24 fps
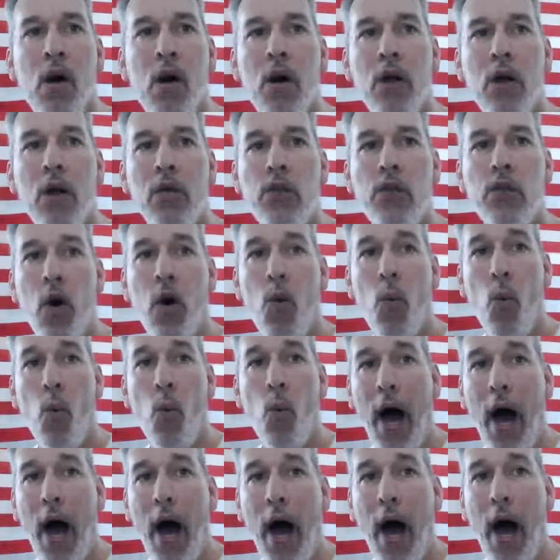So
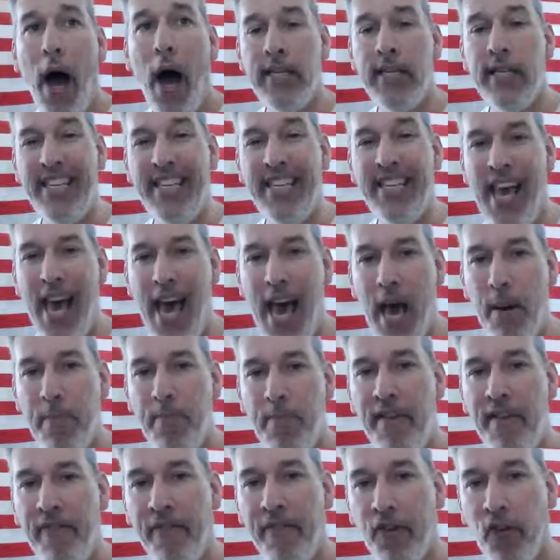Washington
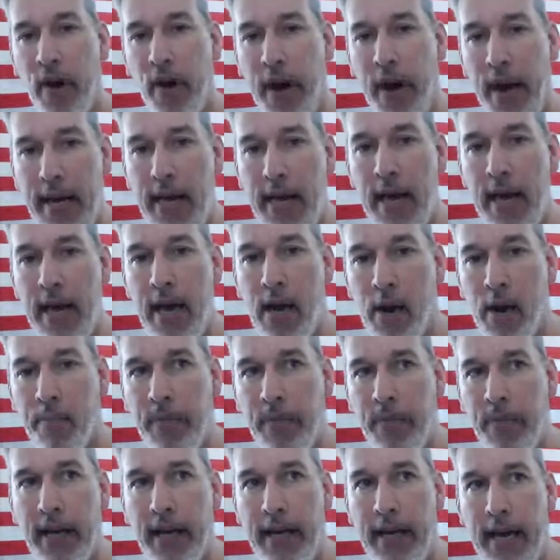needs for any help
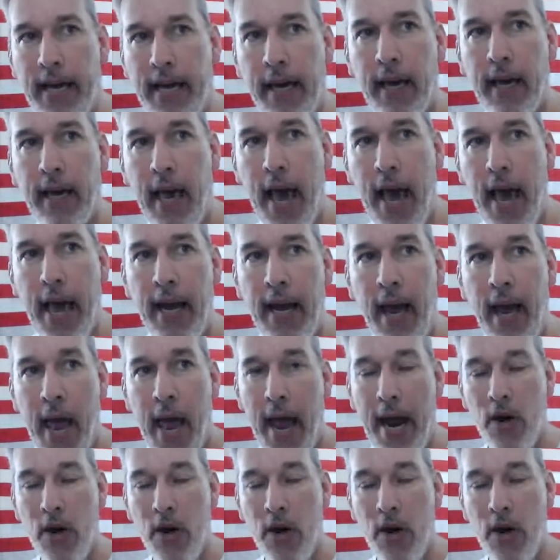that he can get,